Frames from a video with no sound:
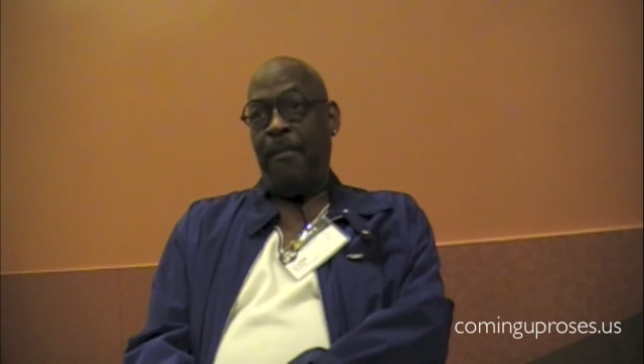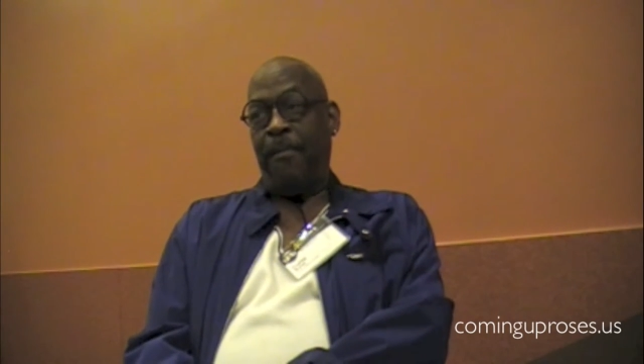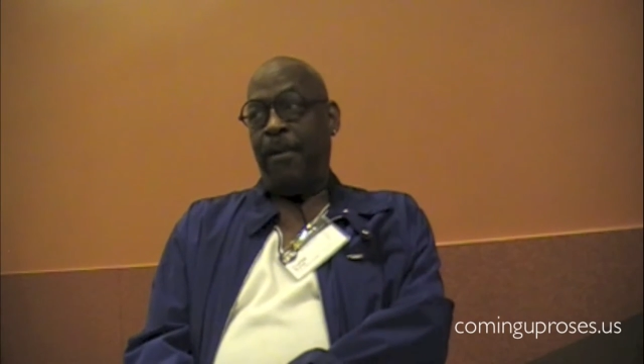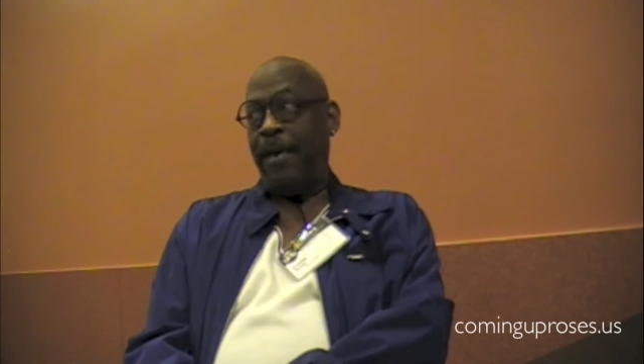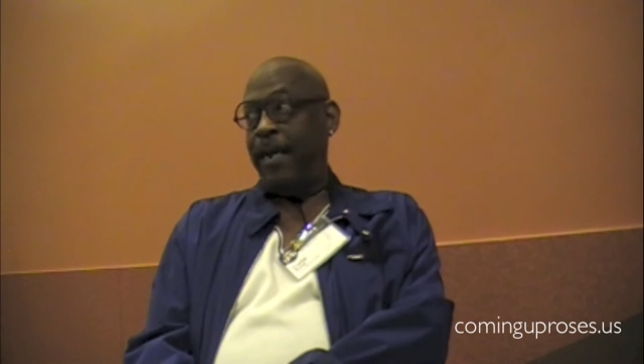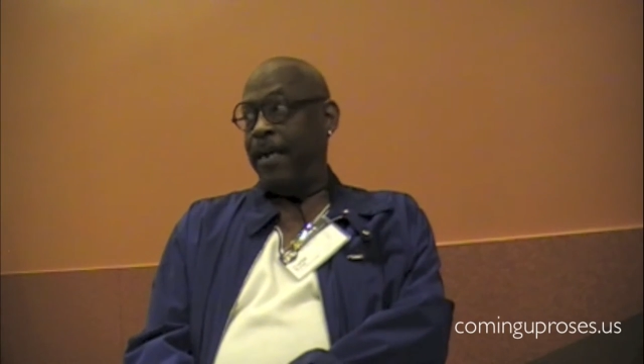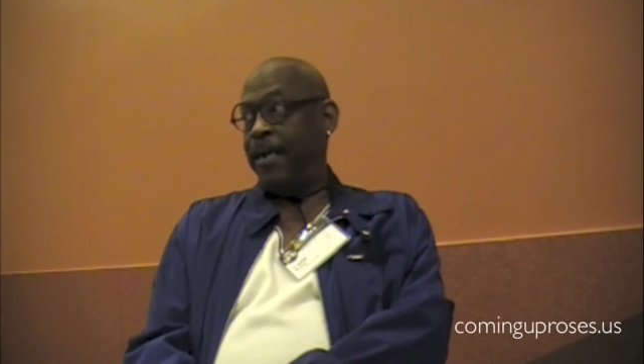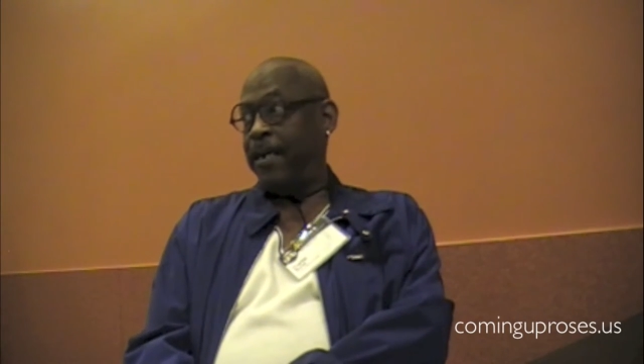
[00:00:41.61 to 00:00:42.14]

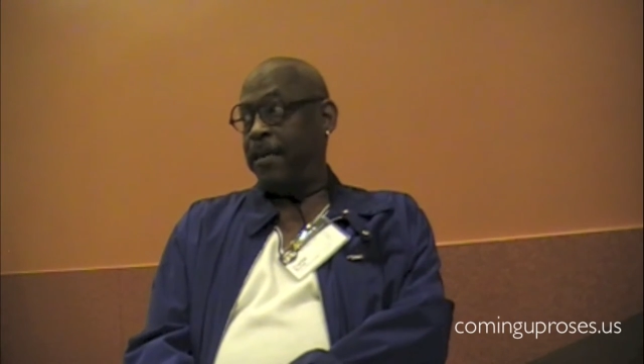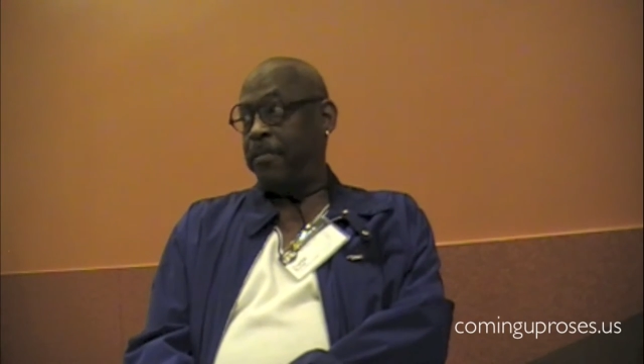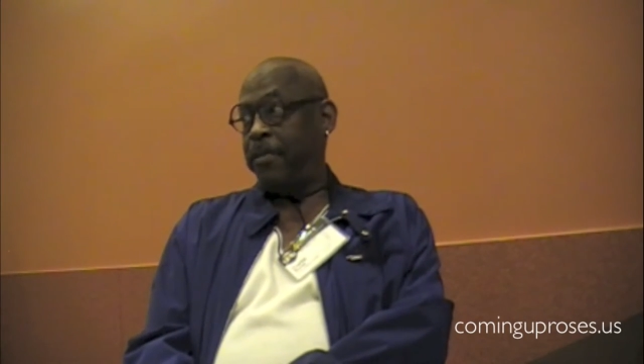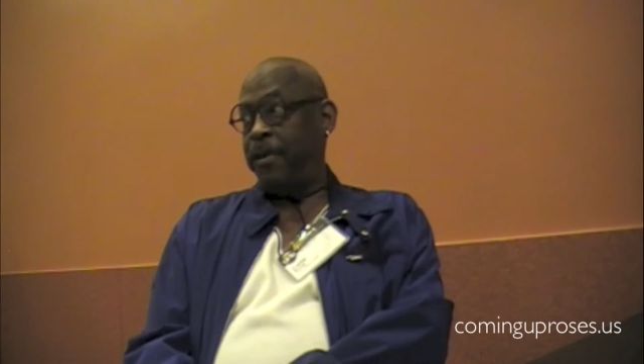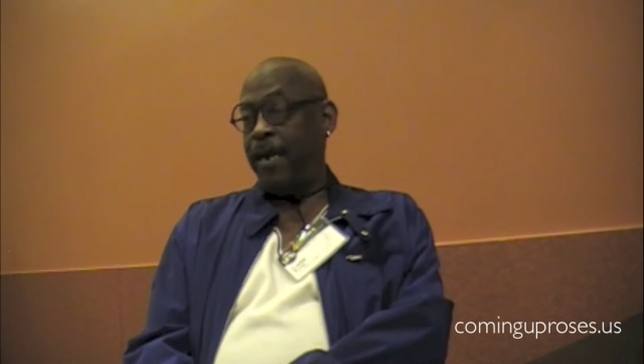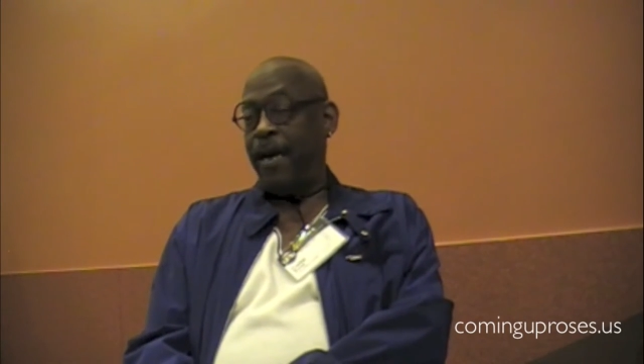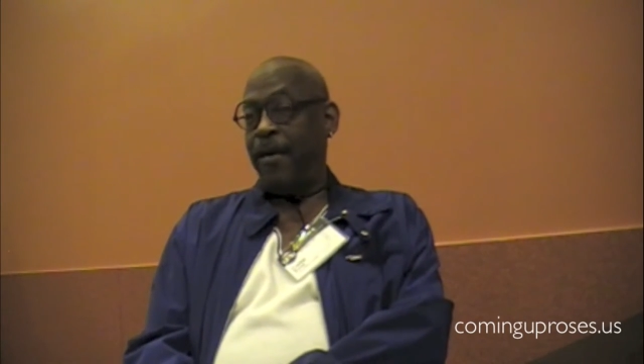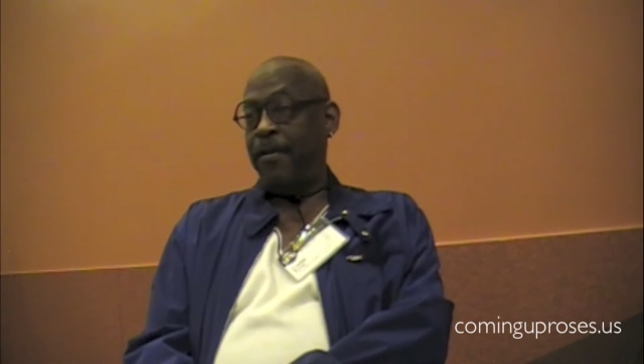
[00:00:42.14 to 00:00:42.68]
playing his
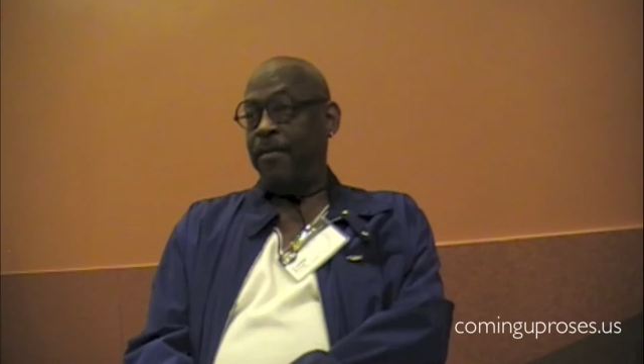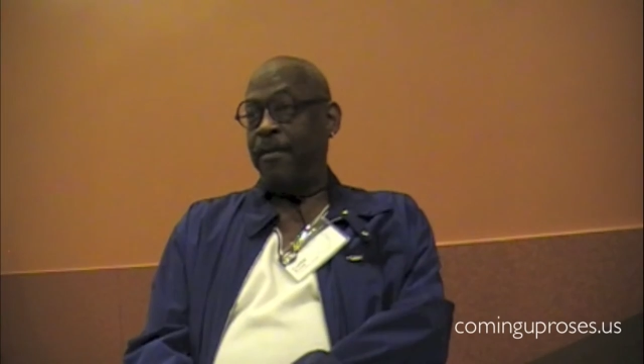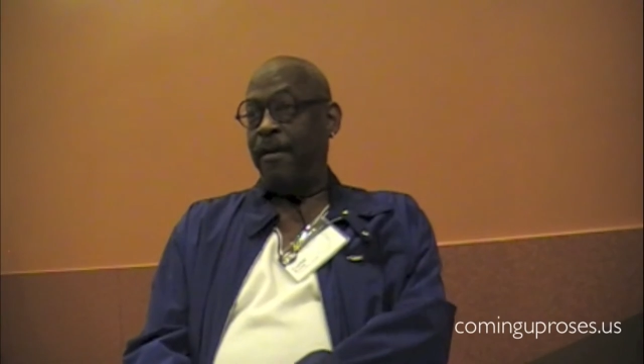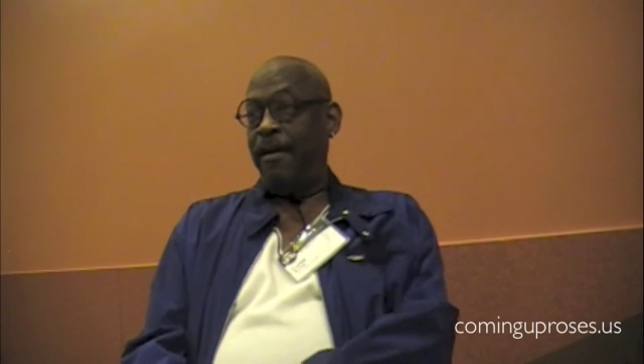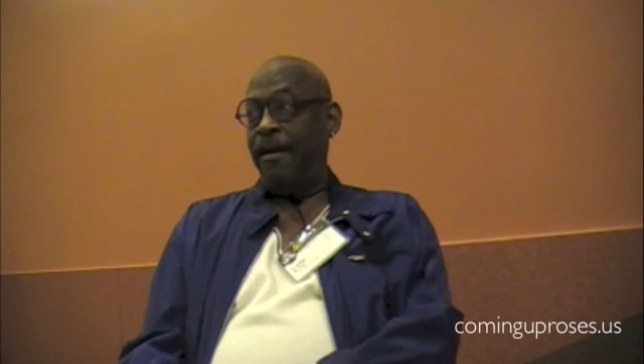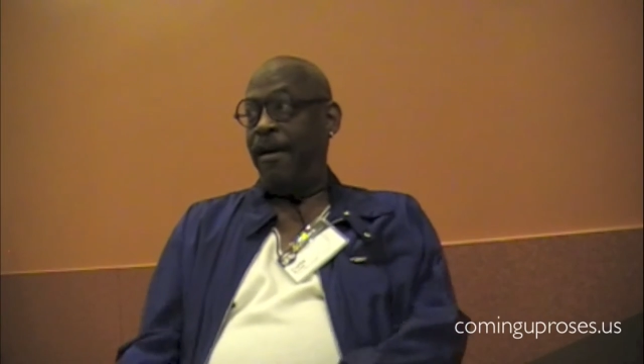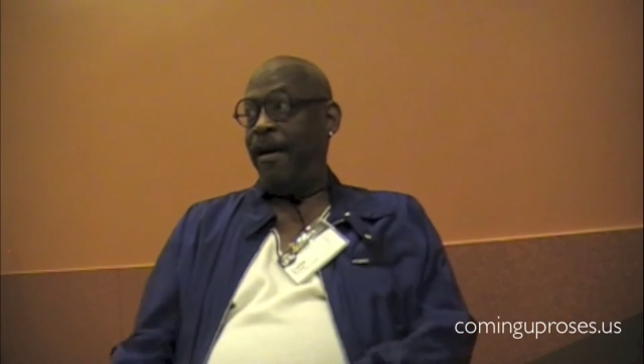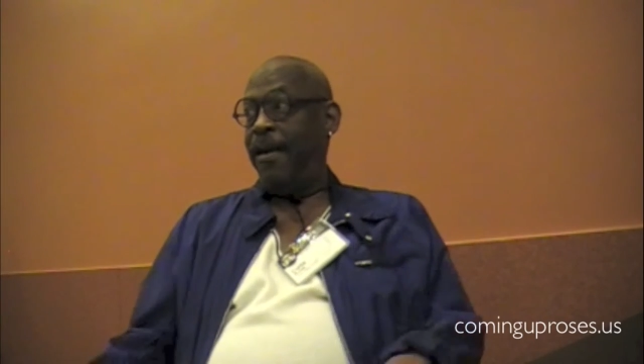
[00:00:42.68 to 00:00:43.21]
piano,
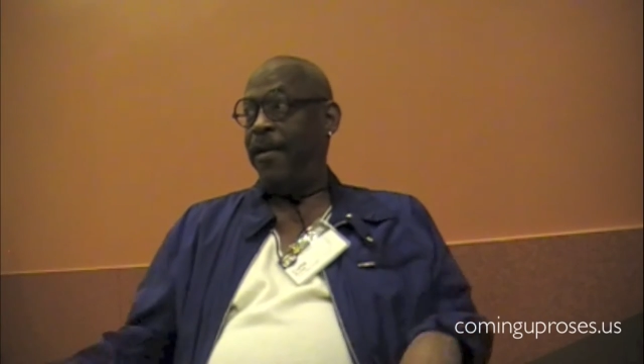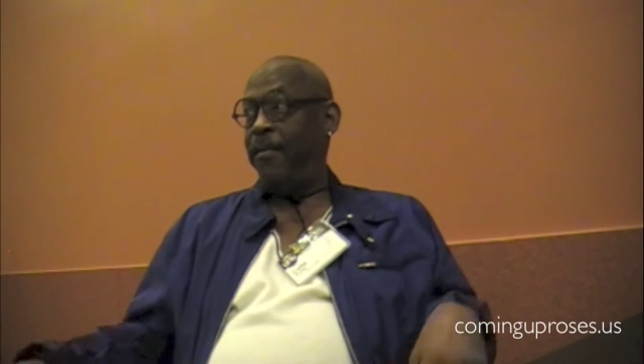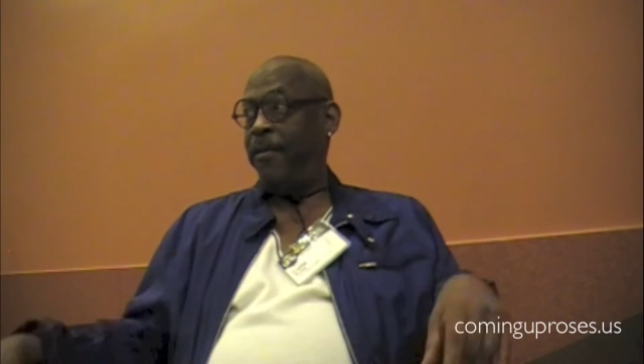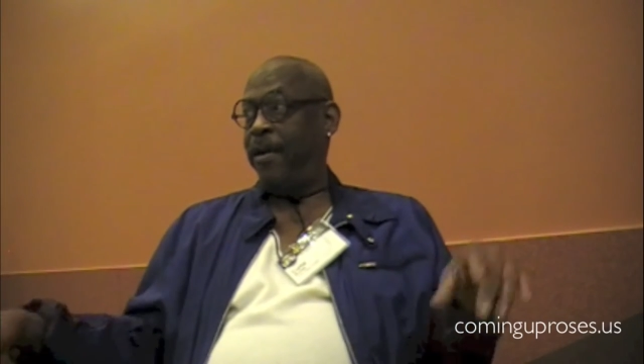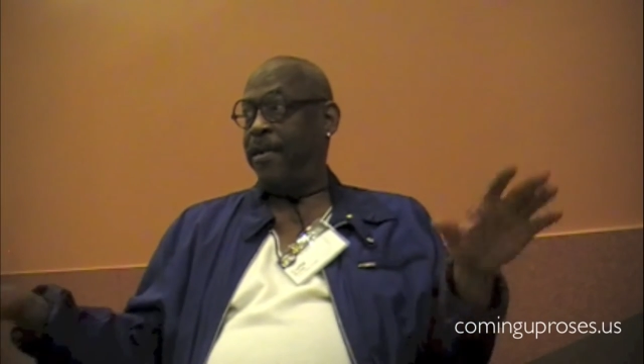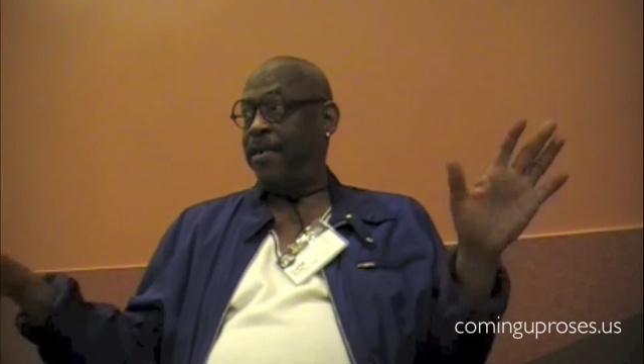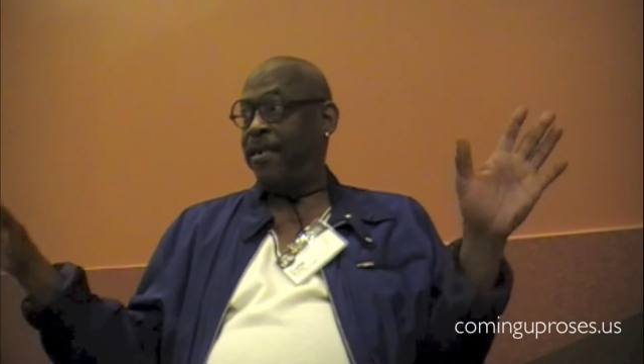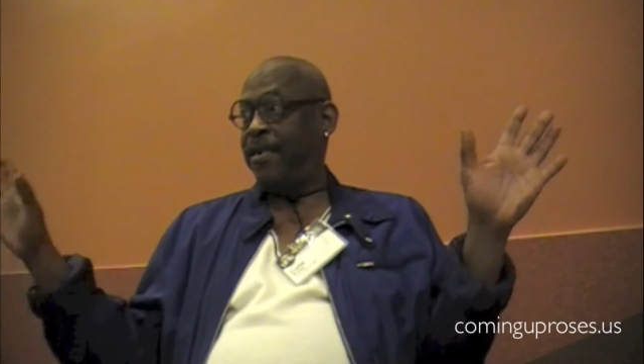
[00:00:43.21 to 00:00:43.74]
and the
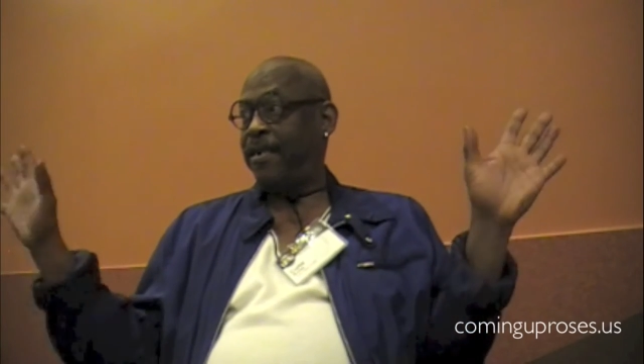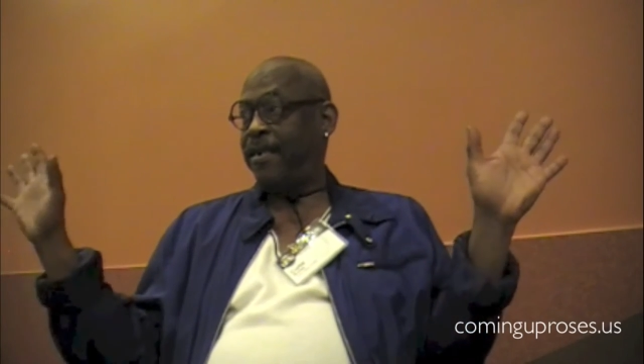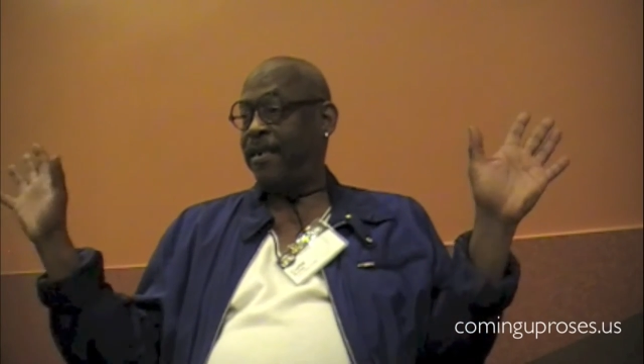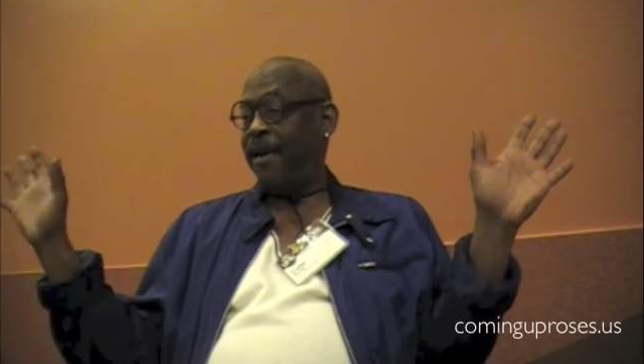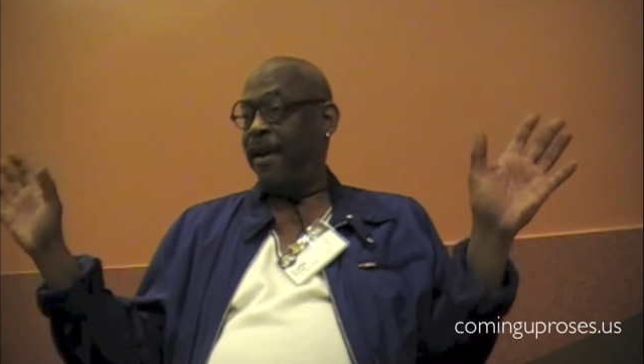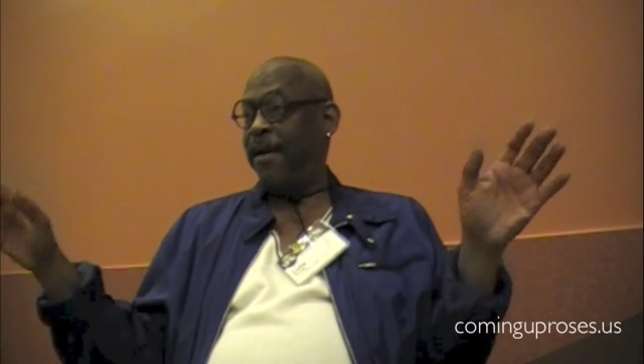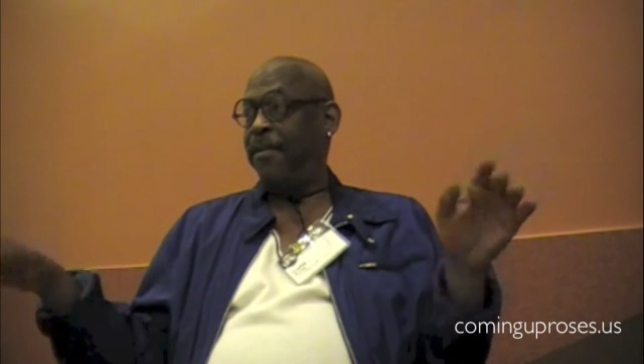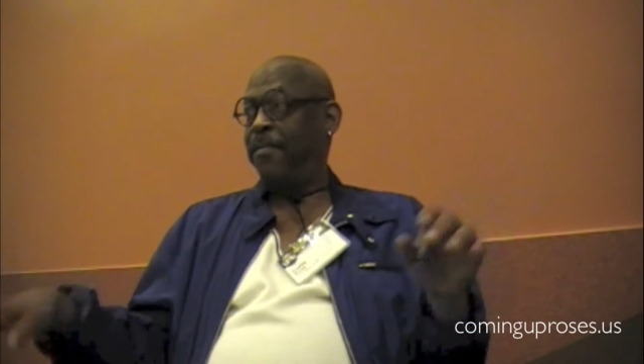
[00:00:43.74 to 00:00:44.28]
rest just came.